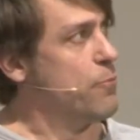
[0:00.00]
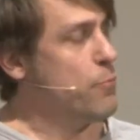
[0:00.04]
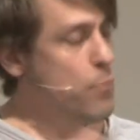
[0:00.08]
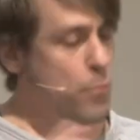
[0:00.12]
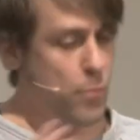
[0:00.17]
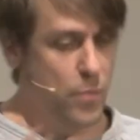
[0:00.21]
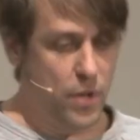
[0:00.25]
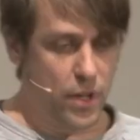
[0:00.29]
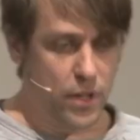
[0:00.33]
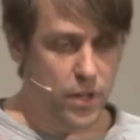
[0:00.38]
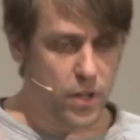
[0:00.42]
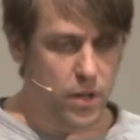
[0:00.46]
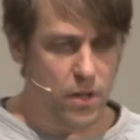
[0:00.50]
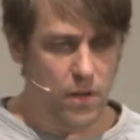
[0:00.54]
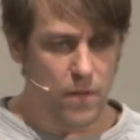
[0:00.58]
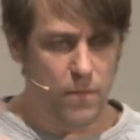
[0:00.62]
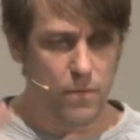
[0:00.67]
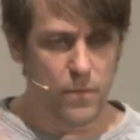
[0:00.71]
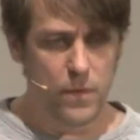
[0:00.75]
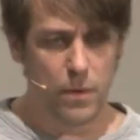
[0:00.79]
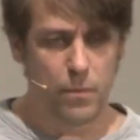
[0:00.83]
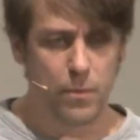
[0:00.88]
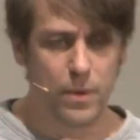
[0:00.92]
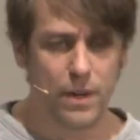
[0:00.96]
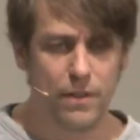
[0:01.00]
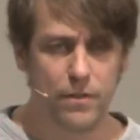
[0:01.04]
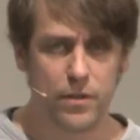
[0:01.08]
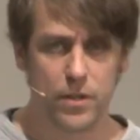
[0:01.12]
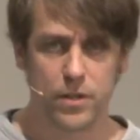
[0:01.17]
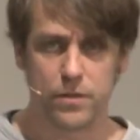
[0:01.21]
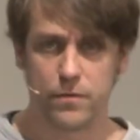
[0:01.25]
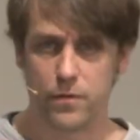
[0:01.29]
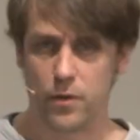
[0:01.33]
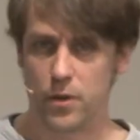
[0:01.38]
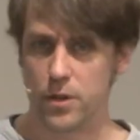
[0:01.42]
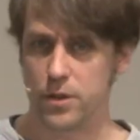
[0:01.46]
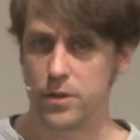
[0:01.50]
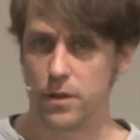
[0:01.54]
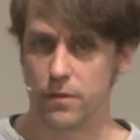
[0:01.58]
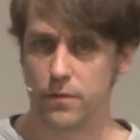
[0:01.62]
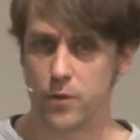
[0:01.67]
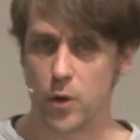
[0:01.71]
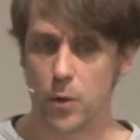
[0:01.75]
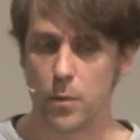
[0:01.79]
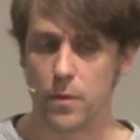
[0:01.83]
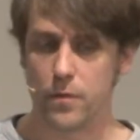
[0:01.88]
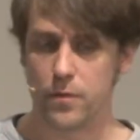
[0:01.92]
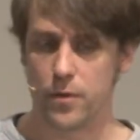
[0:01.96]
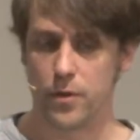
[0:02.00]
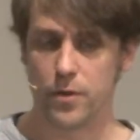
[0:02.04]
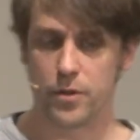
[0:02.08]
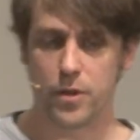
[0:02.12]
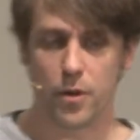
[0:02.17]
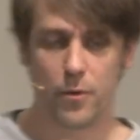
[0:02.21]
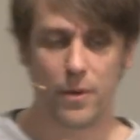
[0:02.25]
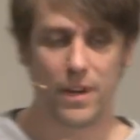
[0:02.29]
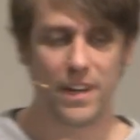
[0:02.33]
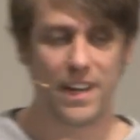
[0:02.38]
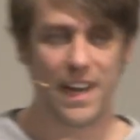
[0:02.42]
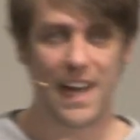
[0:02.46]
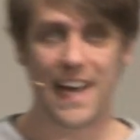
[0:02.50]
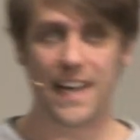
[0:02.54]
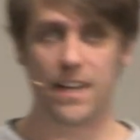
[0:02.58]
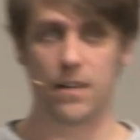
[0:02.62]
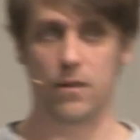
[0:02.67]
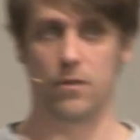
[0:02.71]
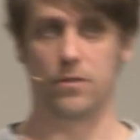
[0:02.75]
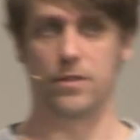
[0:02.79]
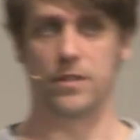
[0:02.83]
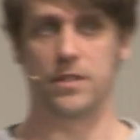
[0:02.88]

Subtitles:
But the previous version of RoboFont already had all these